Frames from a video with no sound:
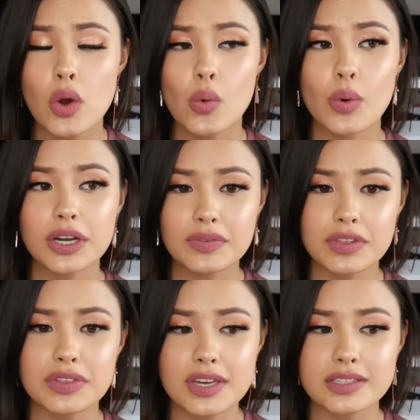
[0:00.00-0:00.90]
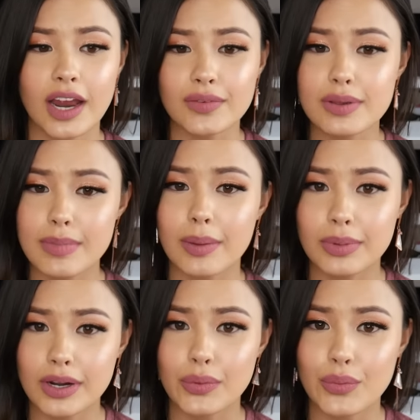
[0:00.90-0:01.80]
one of the things I
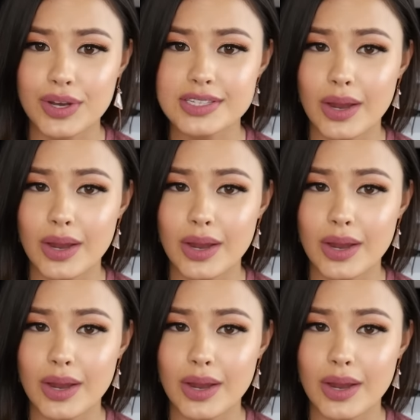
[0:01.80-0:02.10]
remember was